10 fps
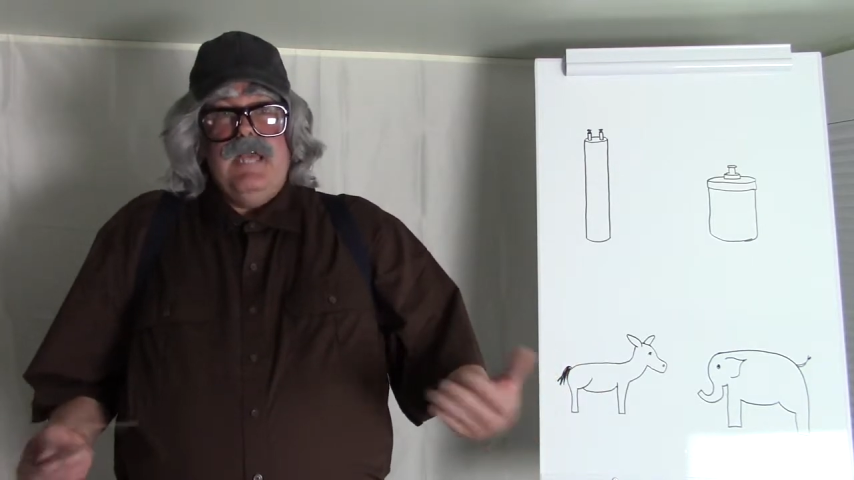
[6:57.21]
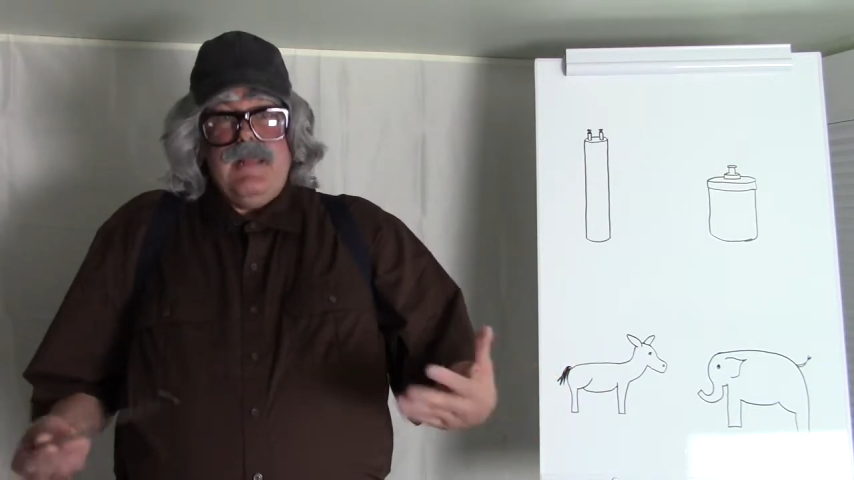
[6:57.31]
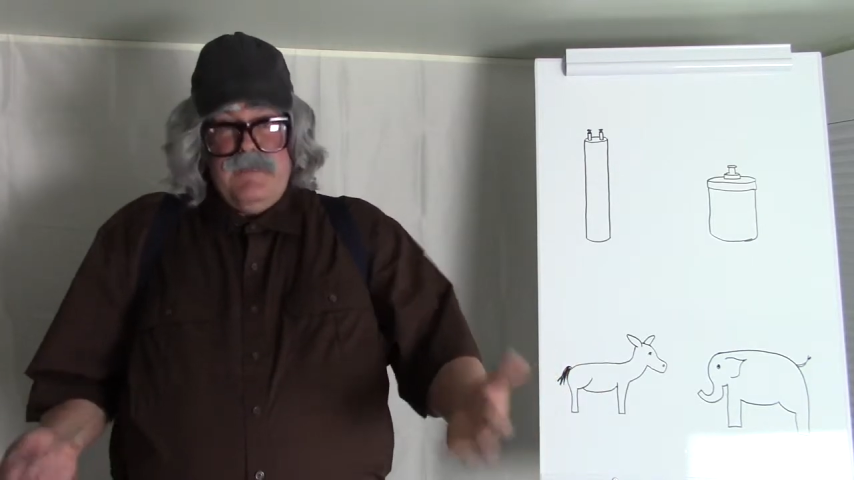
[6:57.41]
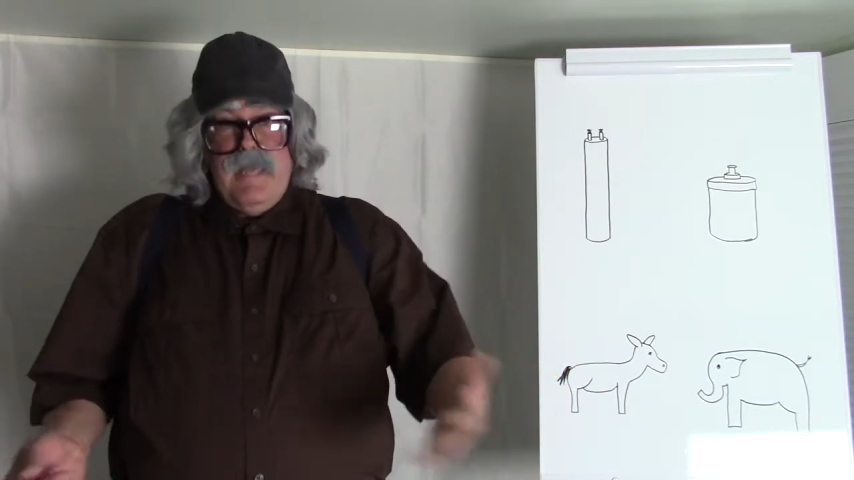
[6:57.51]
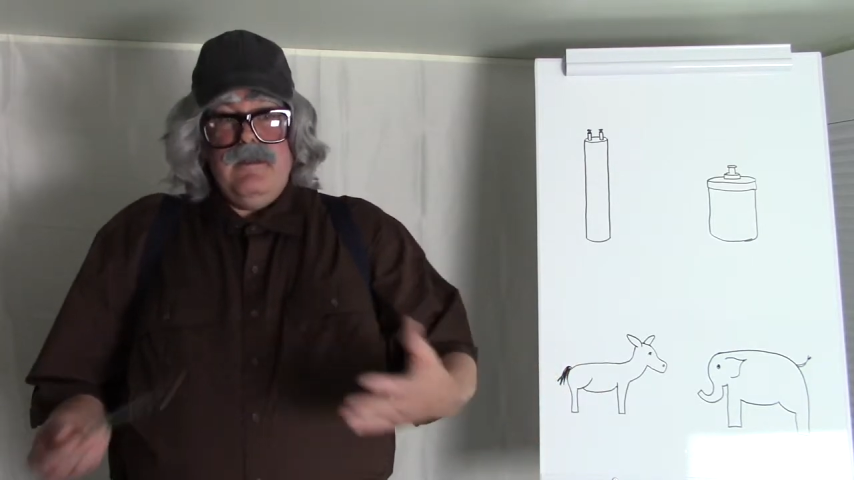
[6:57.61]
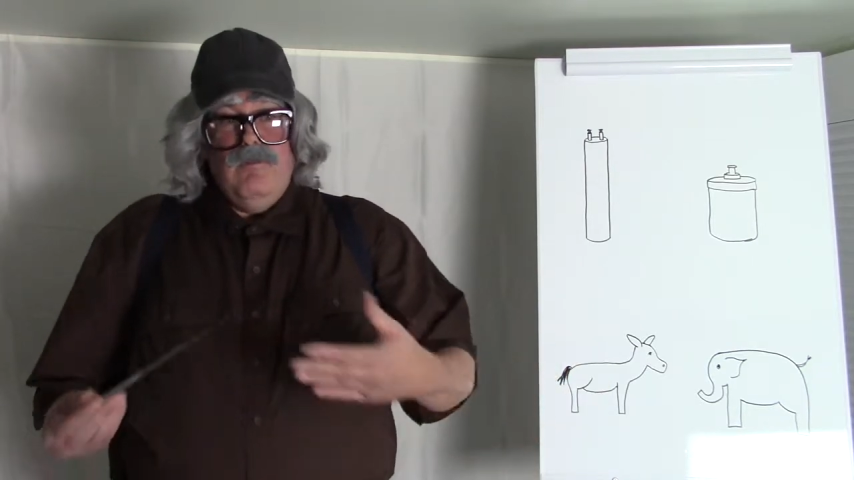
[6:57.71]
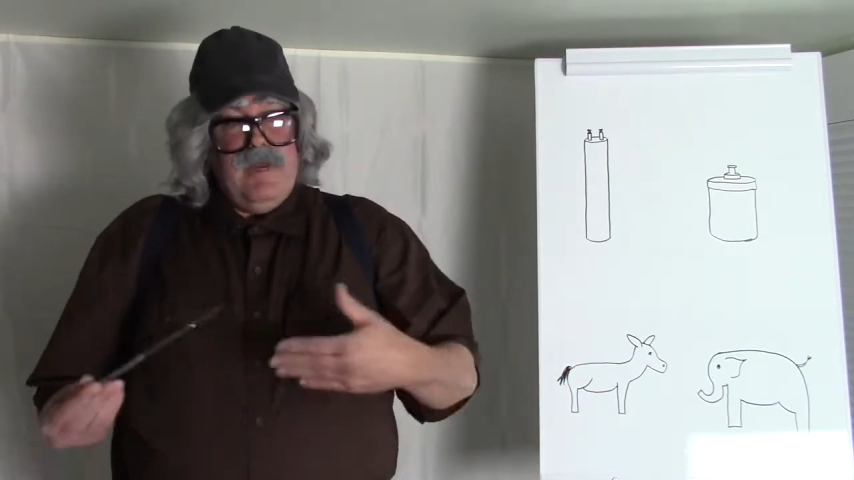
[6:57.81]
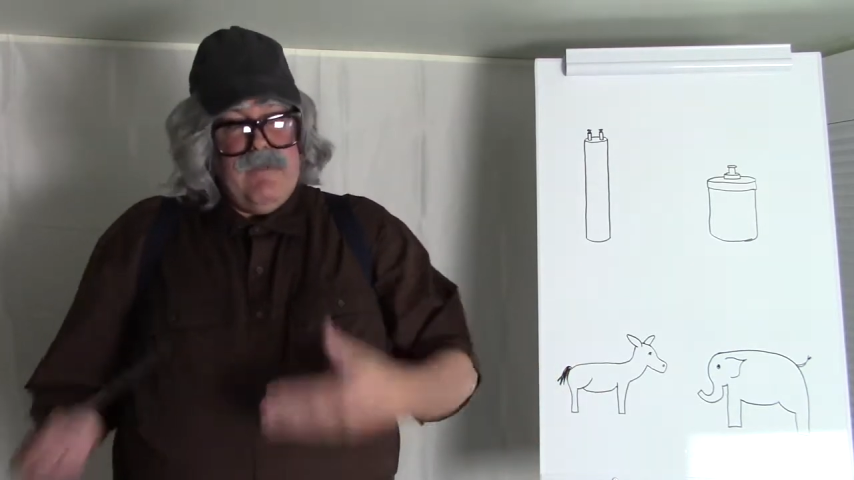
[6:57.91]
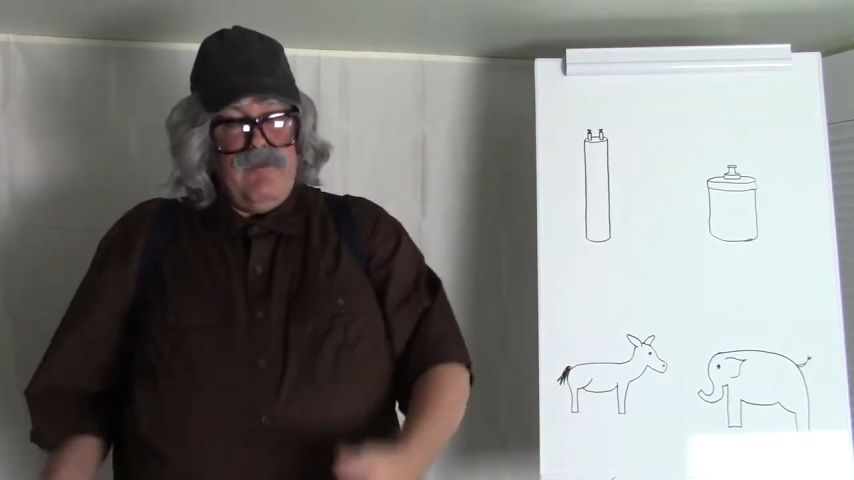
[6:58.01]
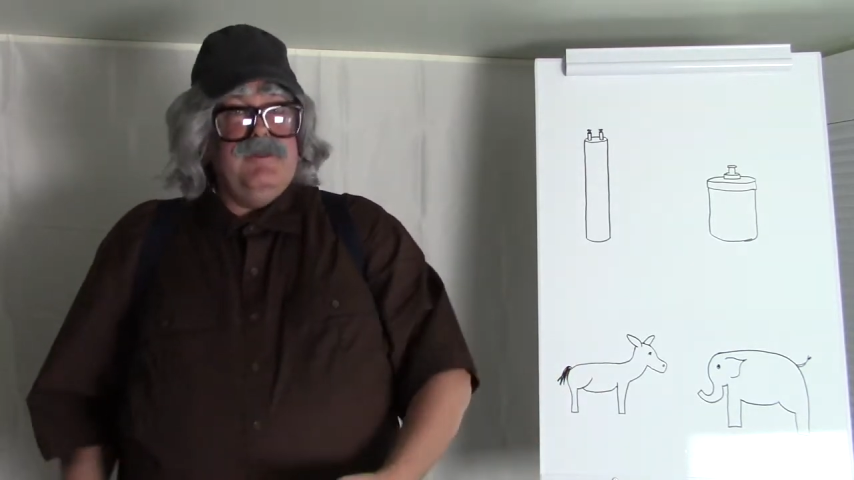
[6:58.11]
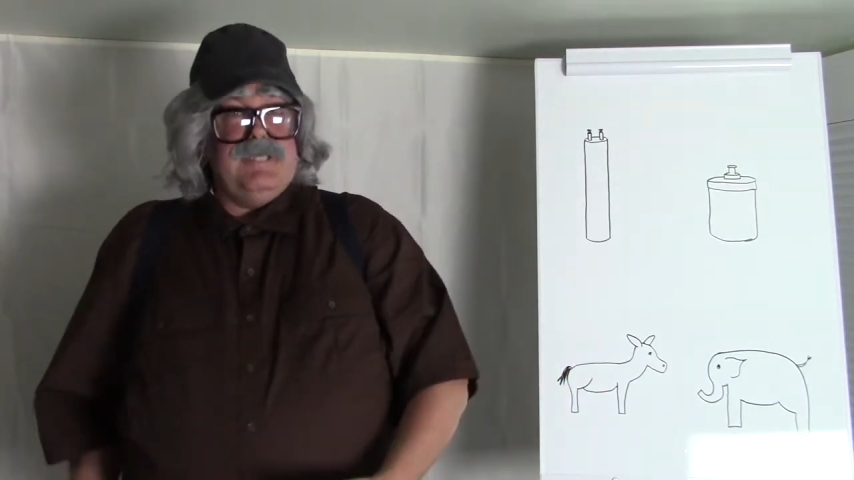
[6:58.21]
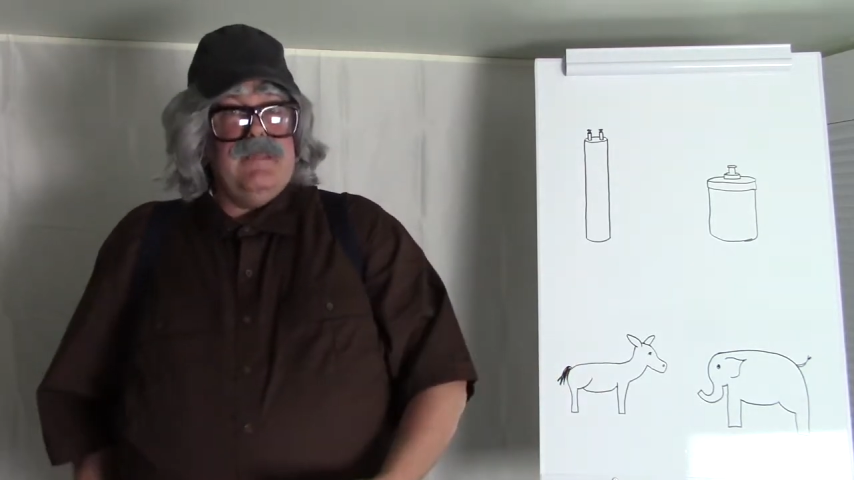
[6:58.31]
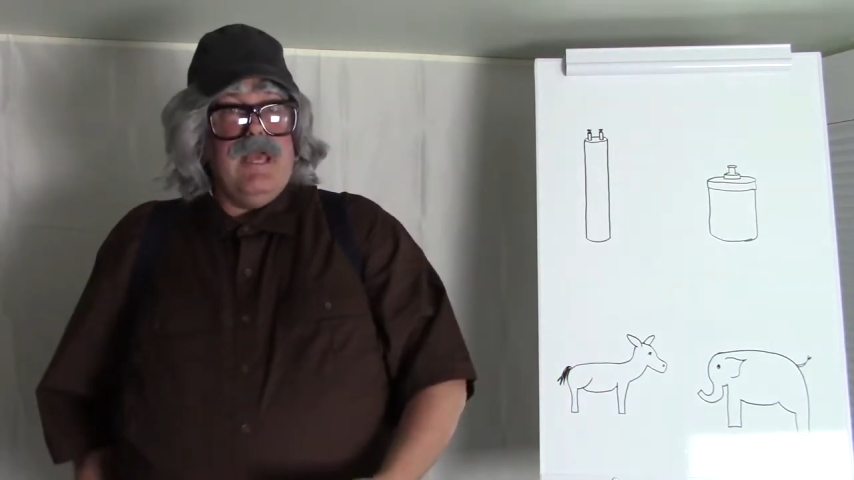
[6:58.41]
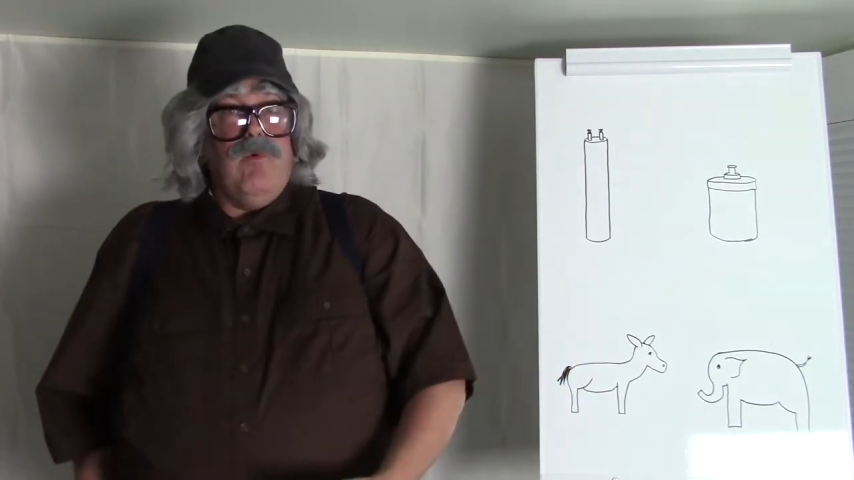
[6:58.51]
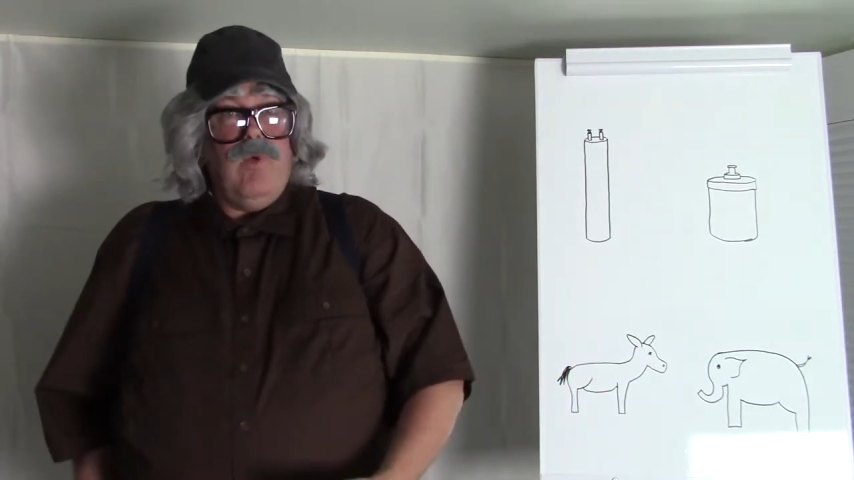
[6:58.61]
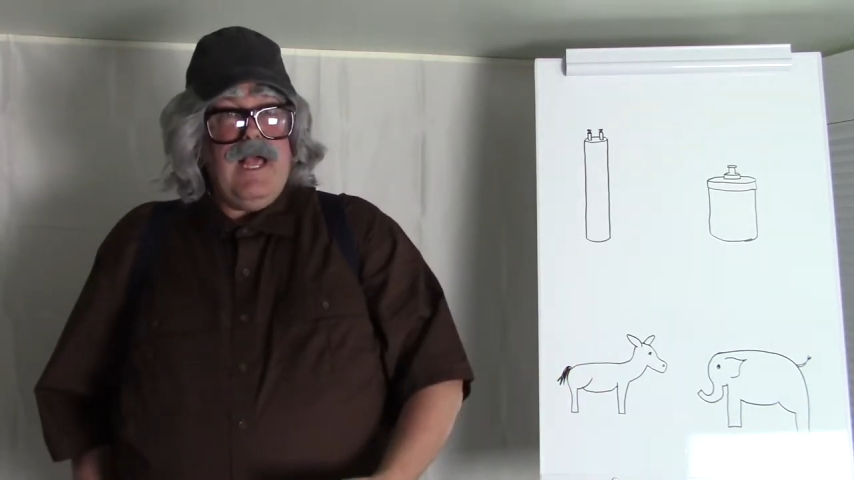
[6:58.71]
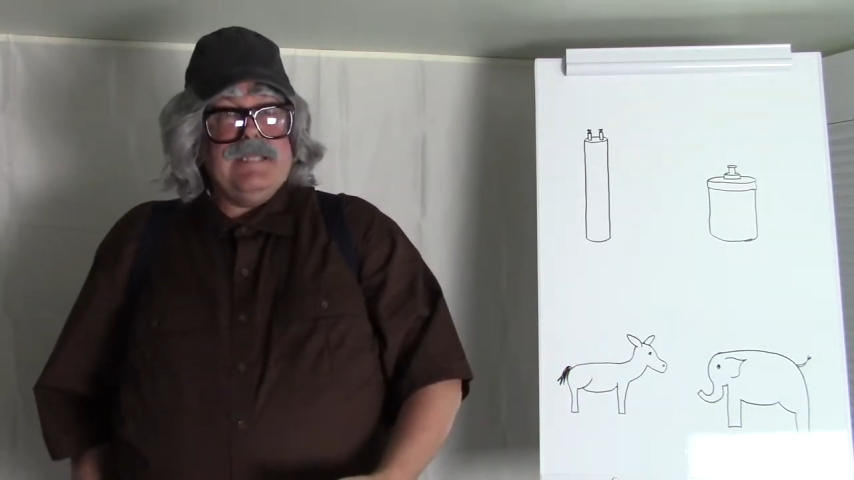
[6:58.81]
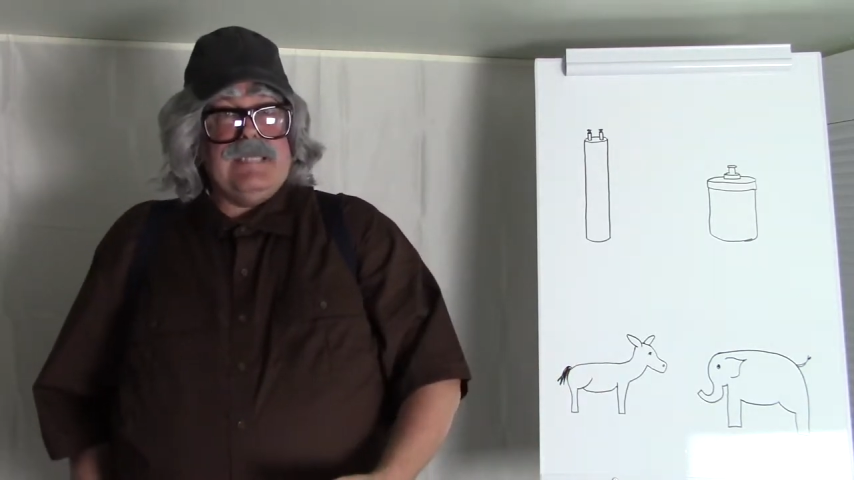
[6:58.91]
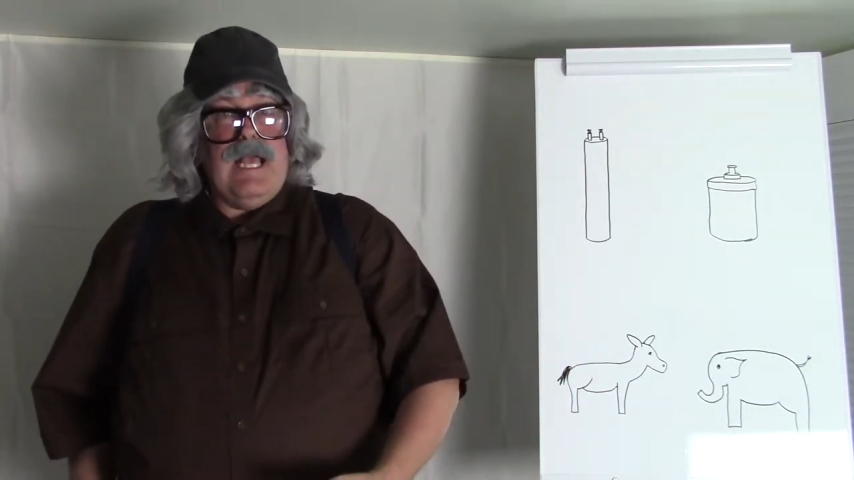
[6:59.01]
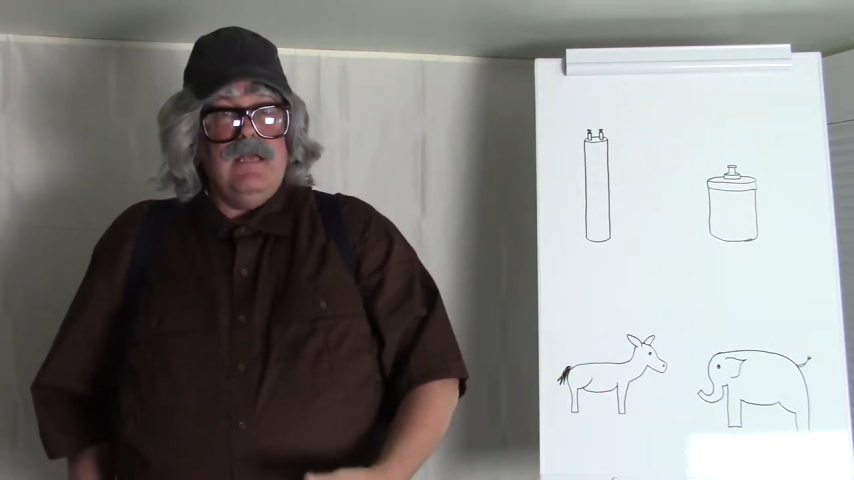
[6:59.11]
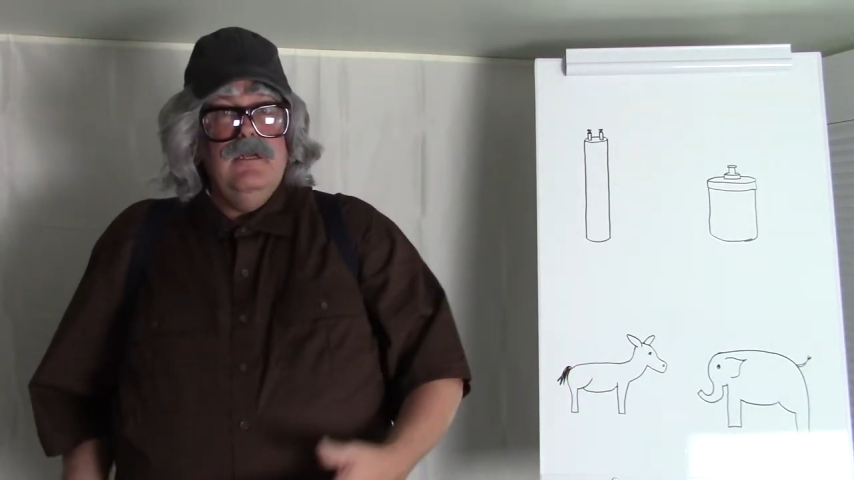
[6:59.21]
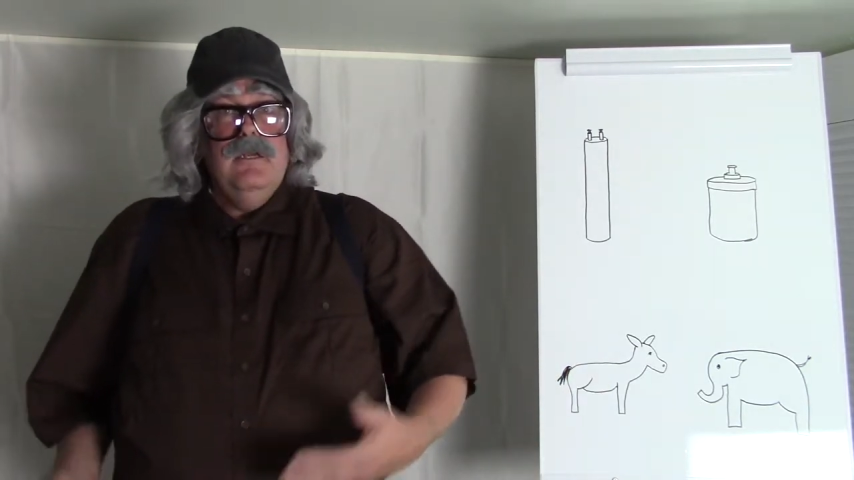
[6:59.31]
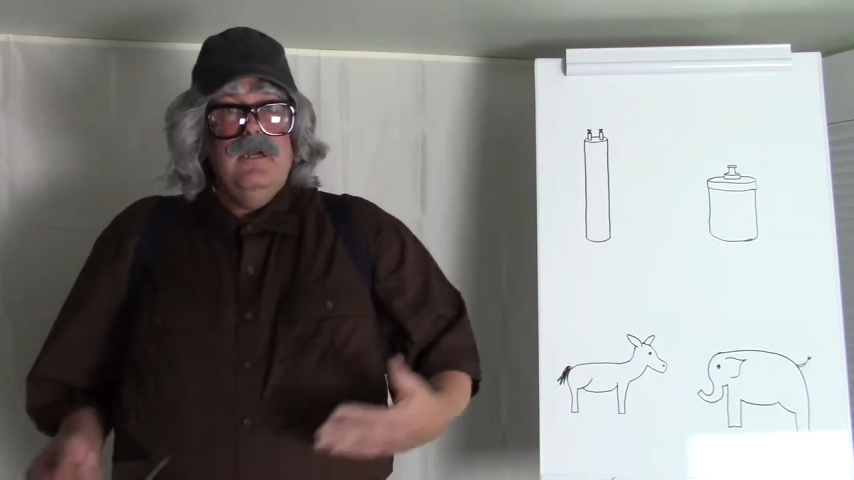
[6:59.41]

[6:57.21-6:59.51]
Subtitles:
and then whatever was in their water